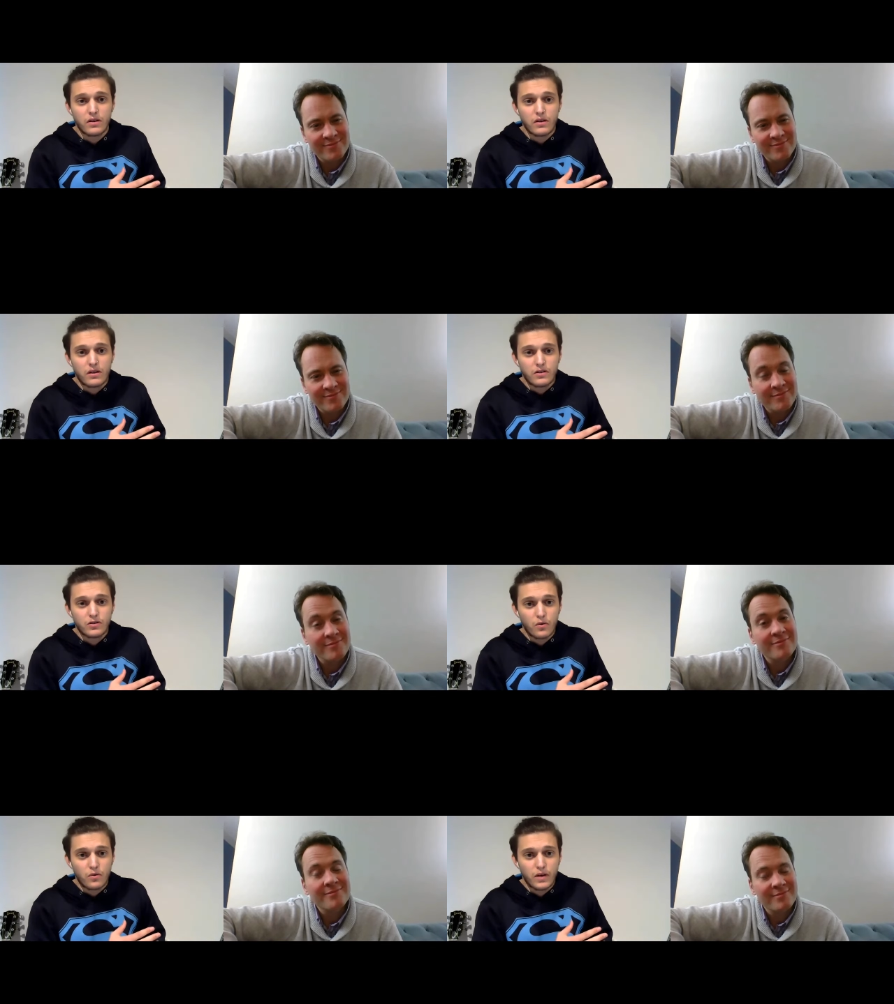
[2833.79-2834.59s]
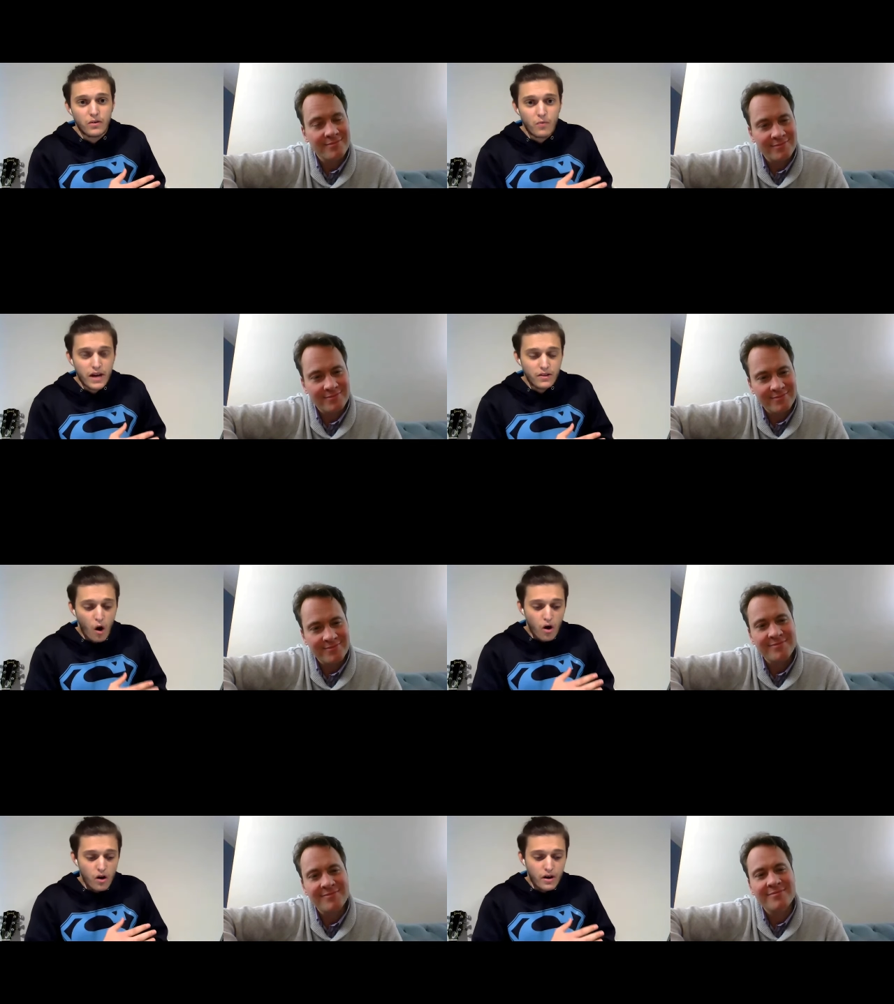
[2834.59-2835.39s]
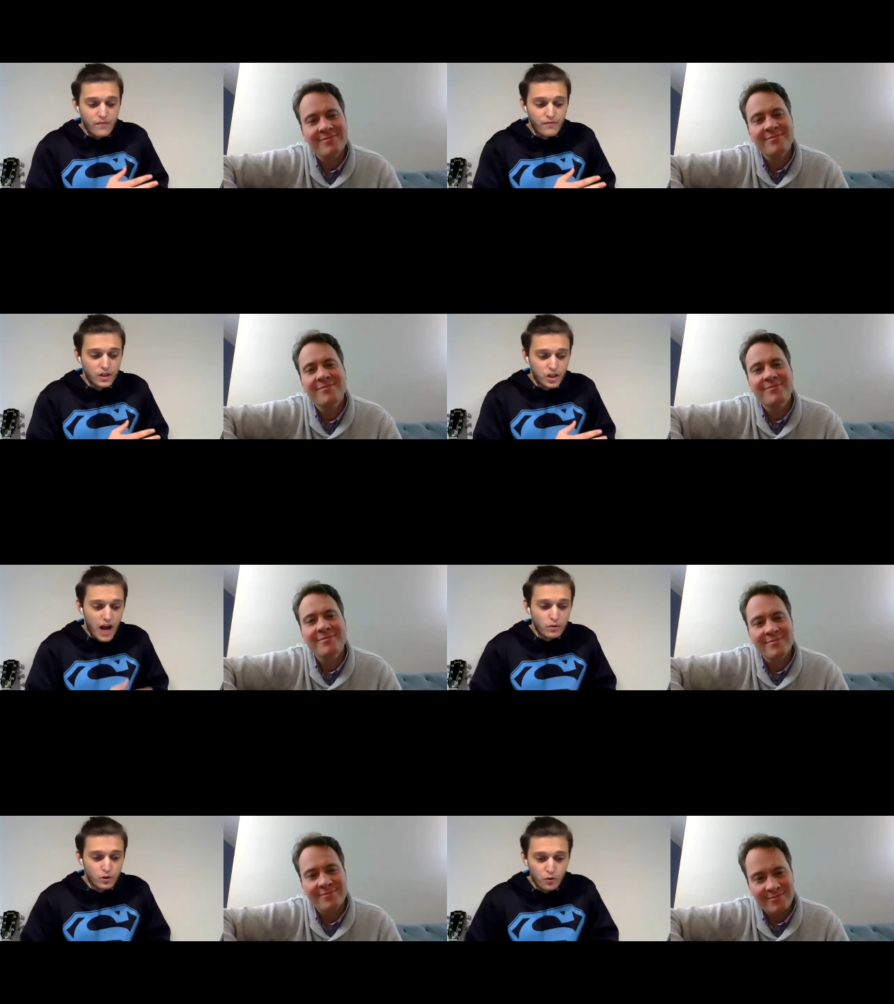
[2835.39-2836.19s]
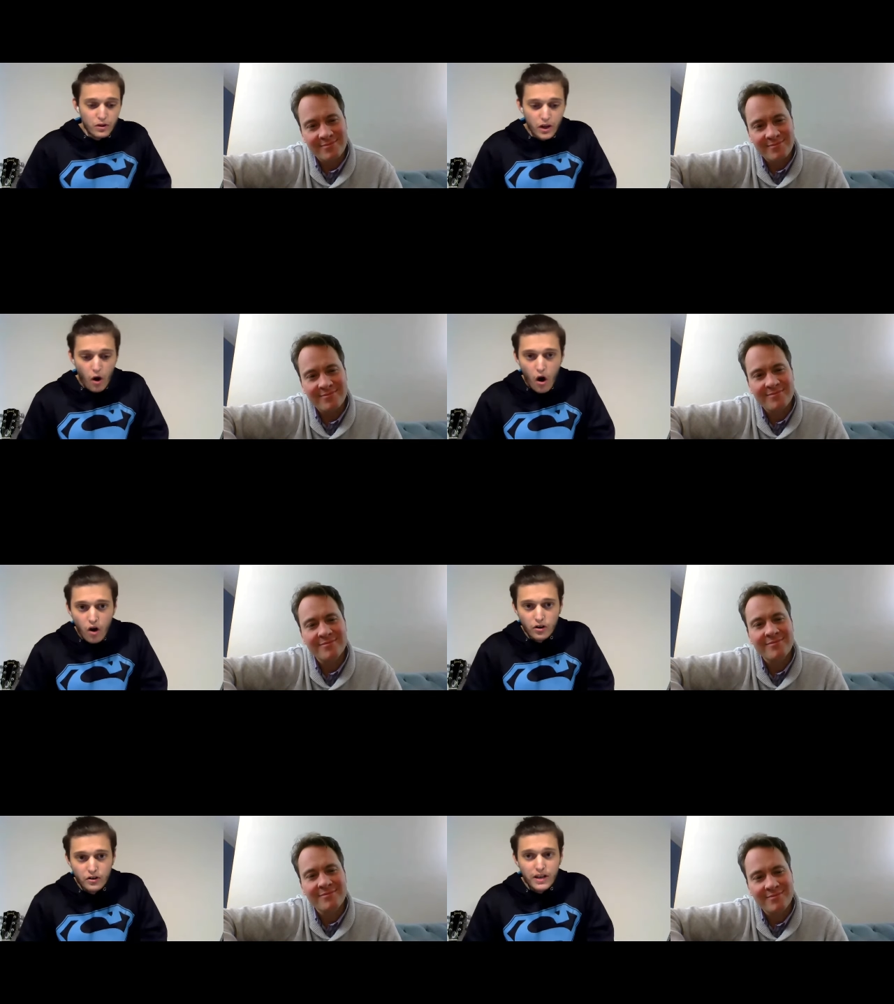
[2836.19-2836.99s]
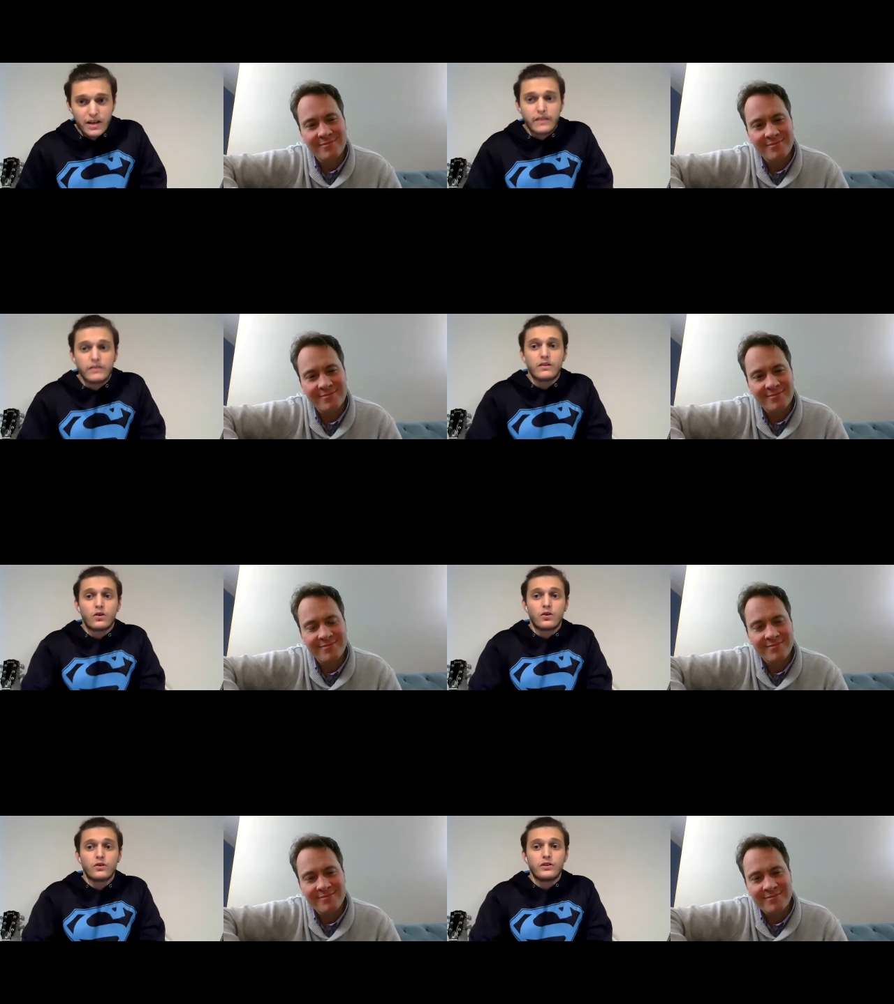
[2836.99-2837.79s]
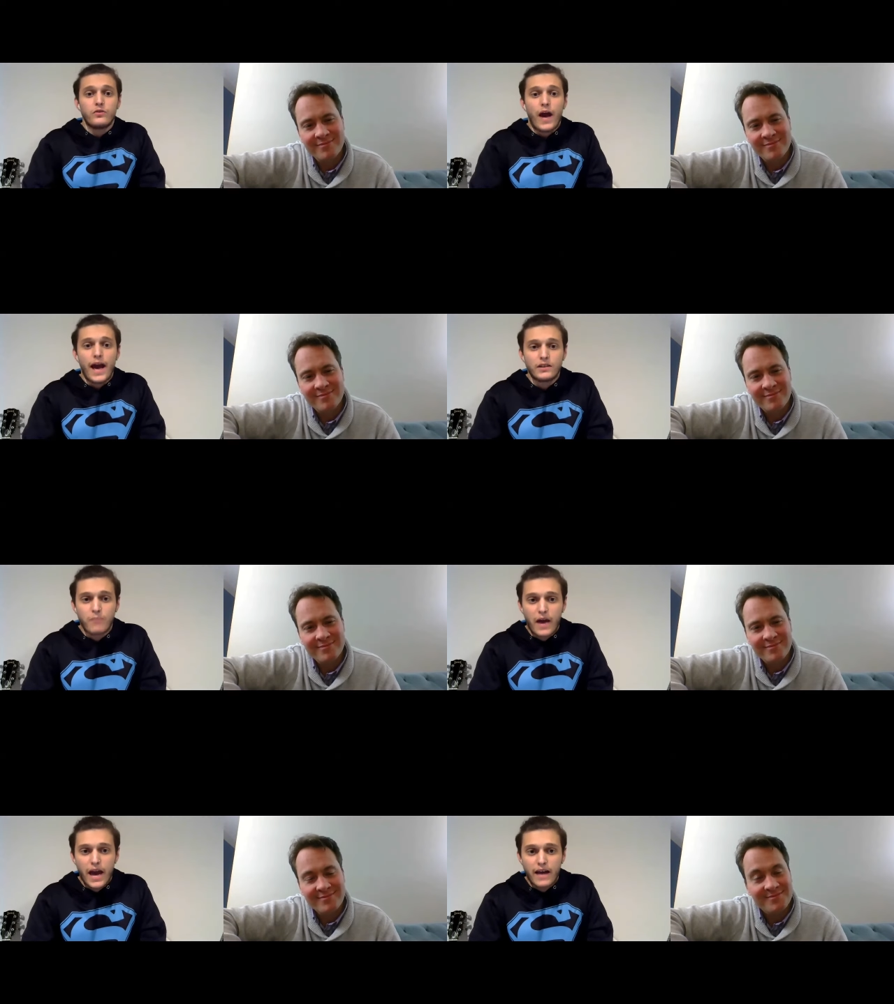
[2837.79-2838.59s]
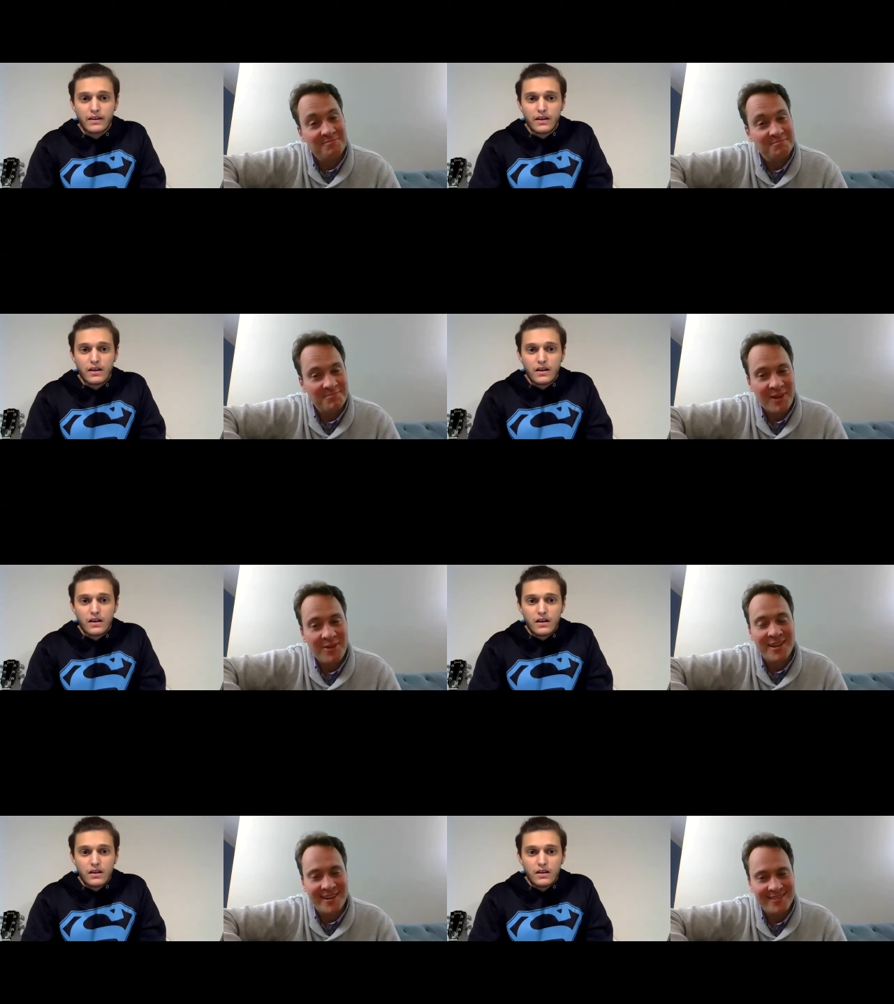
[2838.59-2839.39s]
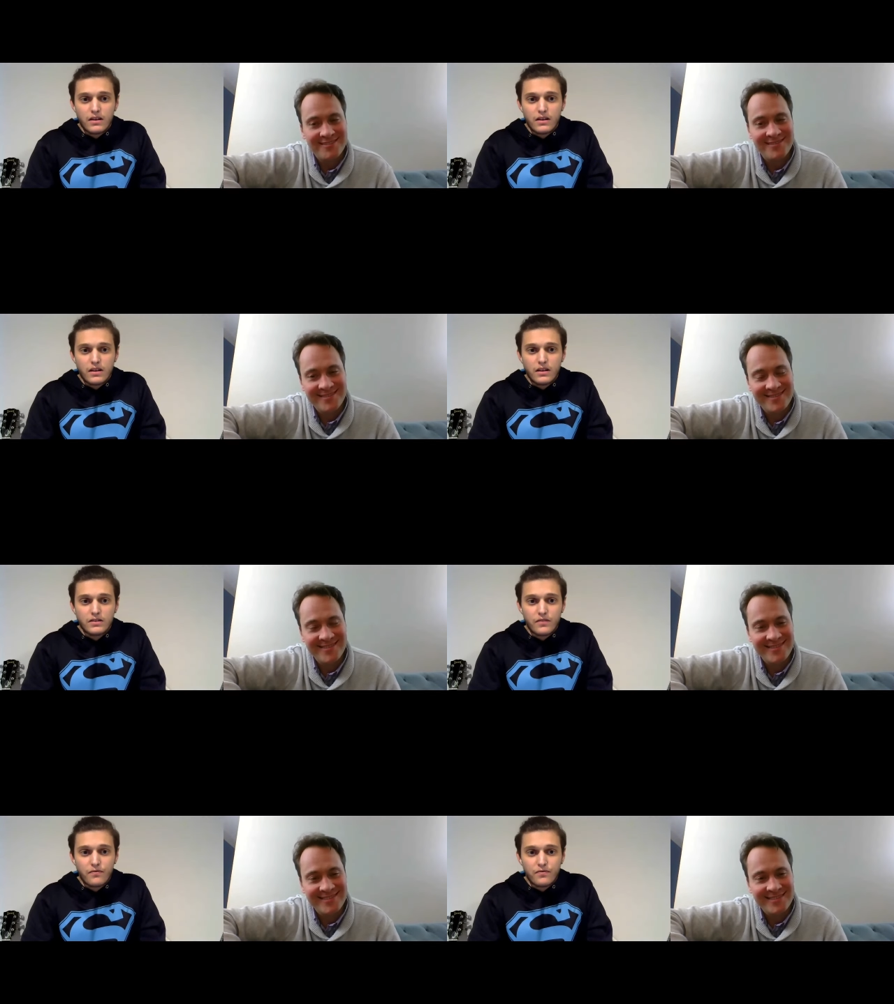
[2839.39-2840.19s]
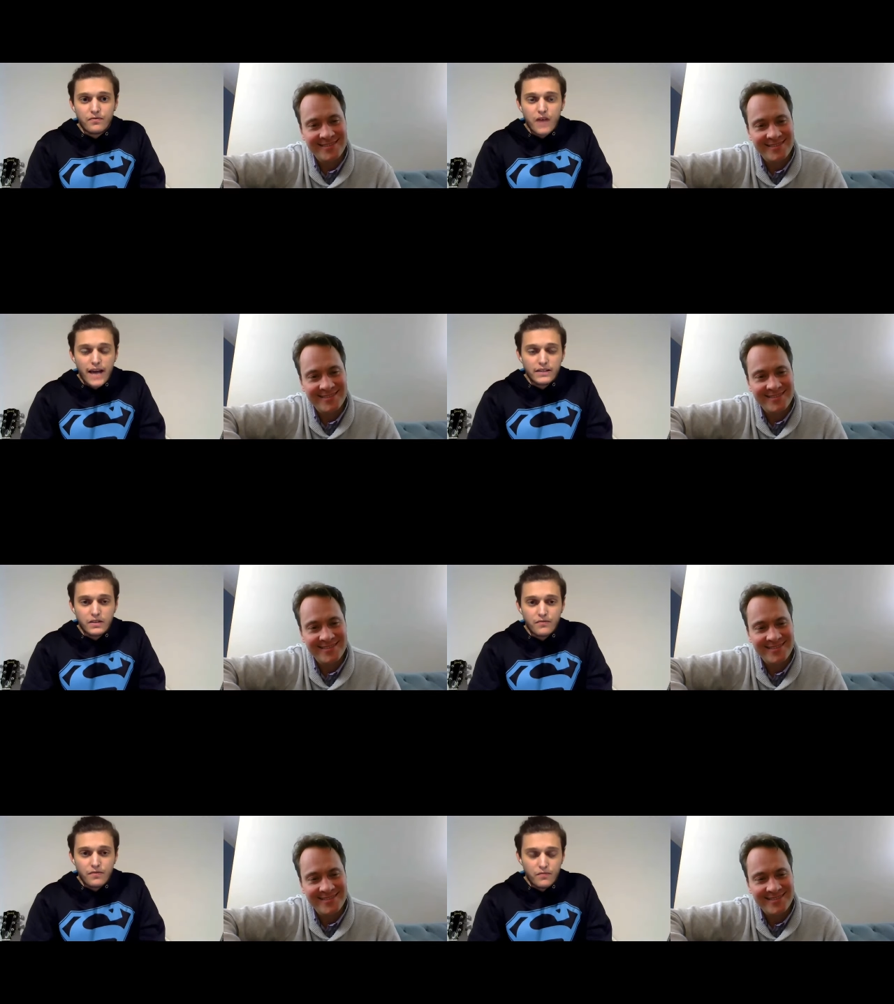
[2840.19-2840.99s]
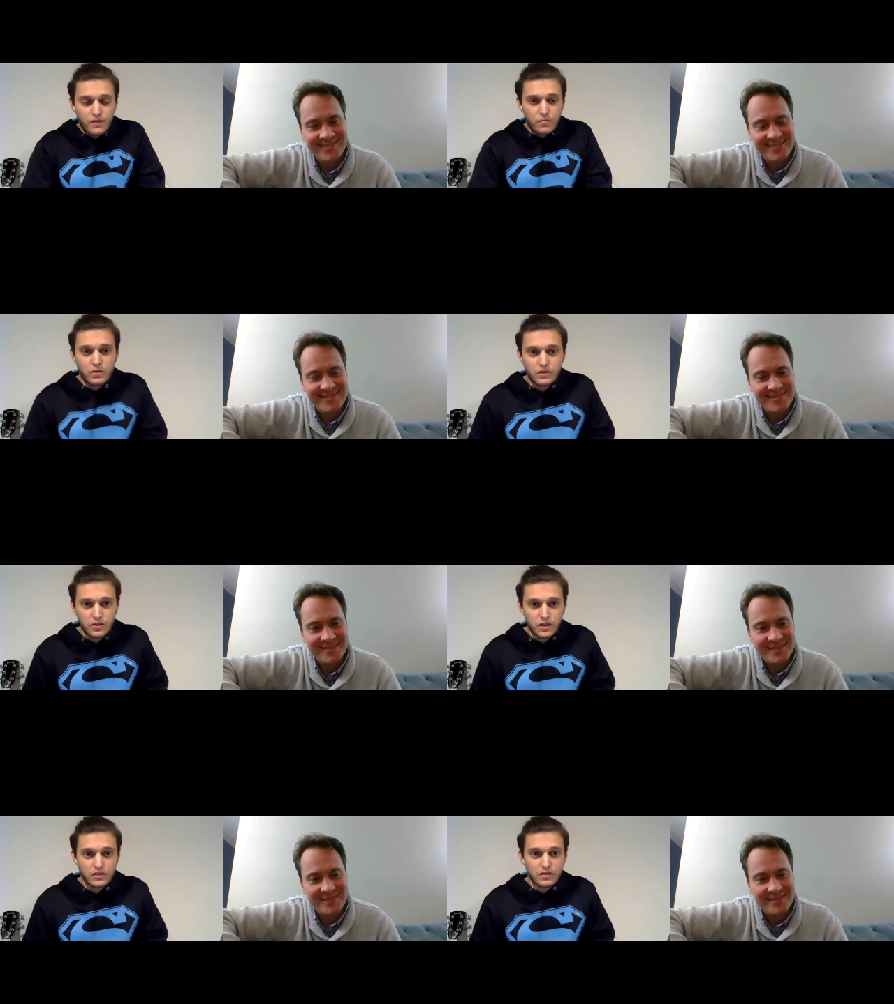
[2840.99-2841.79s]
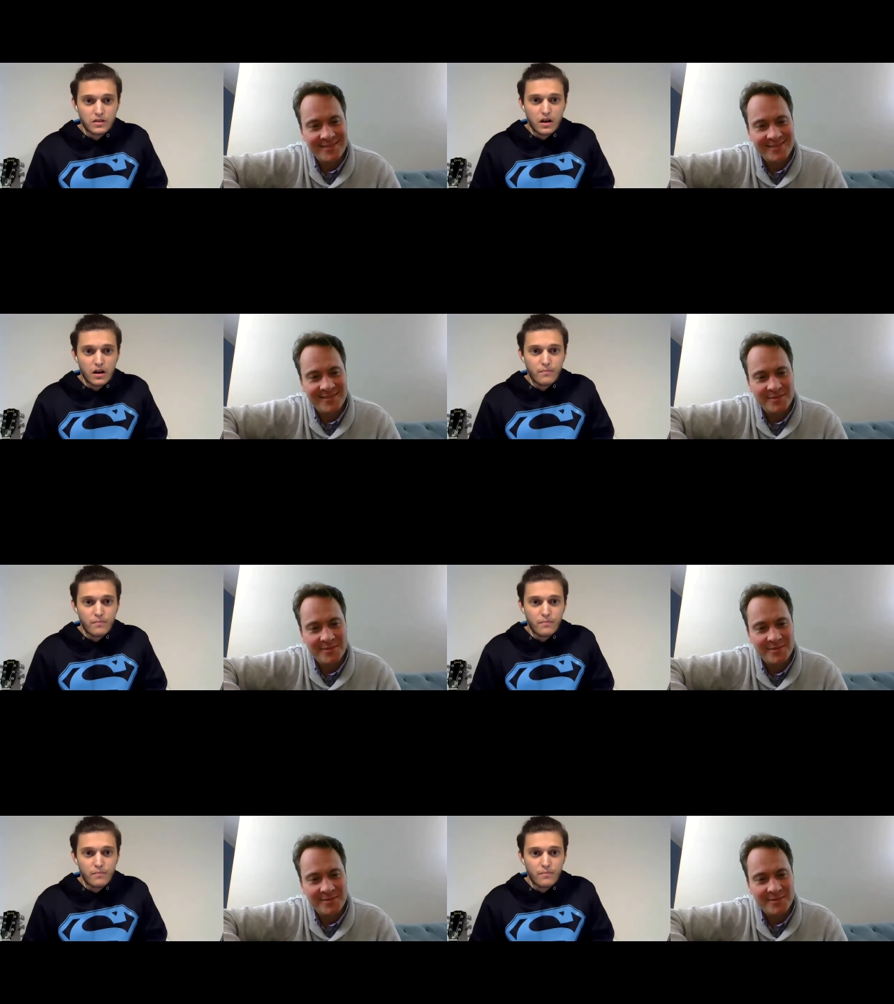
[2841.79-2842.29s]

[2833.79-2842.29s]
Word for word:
Speaker 1: So in a way, if a shot was really hard, it didn't hurt you as bad.
Speaker 2: Okay.
Speaker 1: As if it was just a